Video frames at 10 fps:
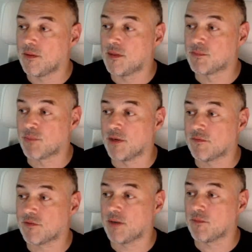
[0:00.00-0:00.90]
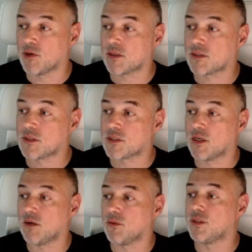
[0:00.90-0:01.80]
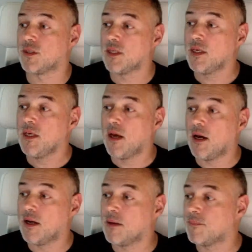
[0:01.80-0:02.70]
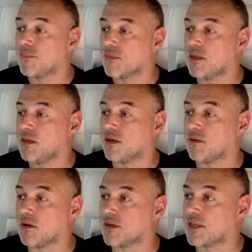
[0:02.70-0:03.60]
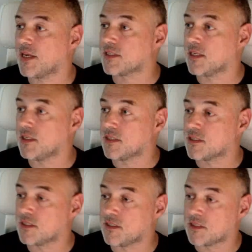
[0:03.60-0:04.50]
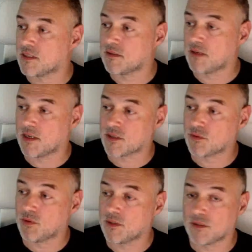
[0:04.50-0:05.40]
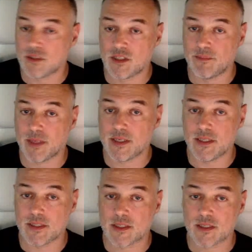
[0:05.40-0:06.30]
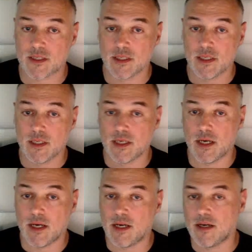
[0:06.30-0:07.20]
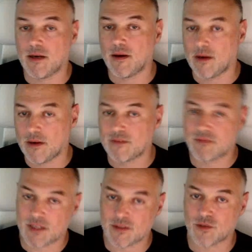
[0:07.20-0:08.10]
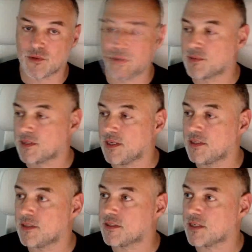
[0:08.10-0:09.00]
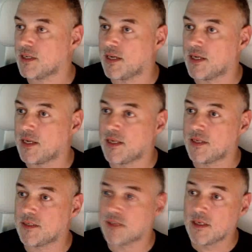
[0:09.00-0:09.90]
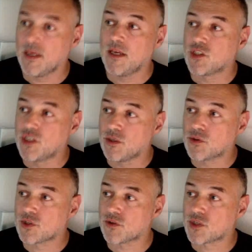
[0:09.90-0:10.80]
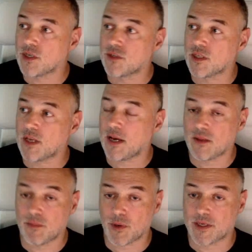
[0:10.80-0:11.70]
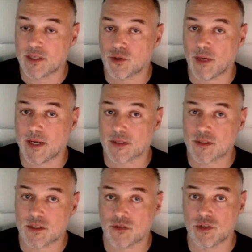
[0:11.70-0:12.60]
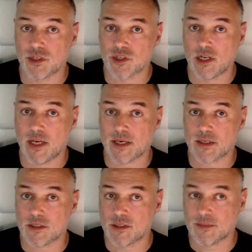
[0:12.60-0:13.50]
brilliant framework to start with. Like catalyst is the next one, debate, 10 to 20%, and she also shows that how they break into acts, traditional acts,